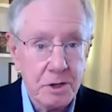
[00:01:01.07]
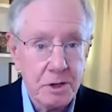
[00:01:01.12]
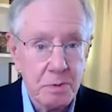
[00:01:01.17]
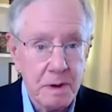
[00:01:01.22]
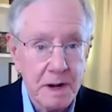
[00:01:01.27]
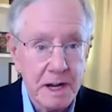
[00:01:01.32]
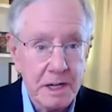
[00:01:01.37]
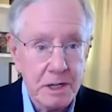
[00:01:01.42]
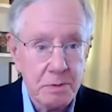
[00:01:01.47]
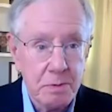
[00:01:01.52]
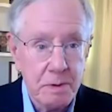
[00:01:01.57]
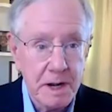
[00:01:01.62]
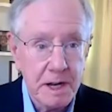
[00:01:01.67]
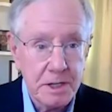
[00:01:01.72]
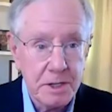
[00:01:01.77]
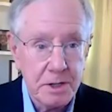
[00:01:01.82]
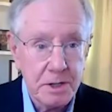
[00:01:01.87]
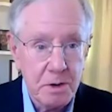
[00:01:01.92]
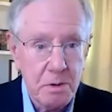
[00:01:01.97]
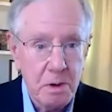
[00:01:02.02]

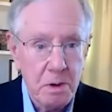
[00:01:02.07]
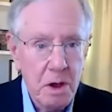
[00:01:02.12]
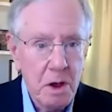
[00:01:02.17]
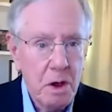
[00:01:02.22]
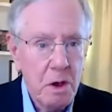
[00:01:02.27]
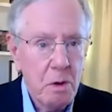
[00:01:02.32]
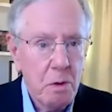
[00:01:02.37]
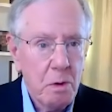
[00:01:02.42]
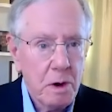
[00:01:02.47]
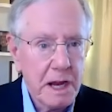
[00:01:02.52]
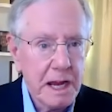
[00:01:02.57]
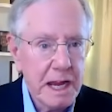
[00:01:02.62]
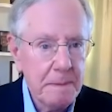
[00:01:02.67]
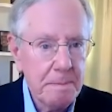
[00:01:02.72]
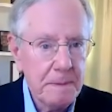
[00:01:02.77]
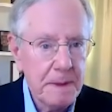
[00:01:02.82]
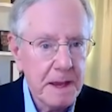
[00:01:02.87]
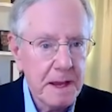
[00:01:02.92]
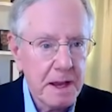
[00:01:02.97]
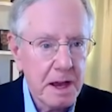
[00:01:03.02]
2022, will
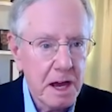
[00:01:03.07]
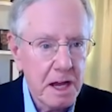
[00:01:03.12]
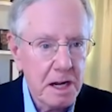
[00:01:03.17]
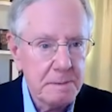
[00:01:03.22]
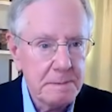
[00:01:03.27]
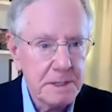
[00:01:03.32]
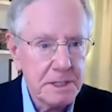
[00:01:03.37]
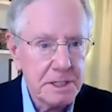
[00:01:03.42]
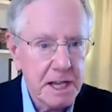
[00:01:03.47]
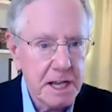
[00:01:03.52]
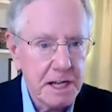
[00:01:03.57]
keep the economy's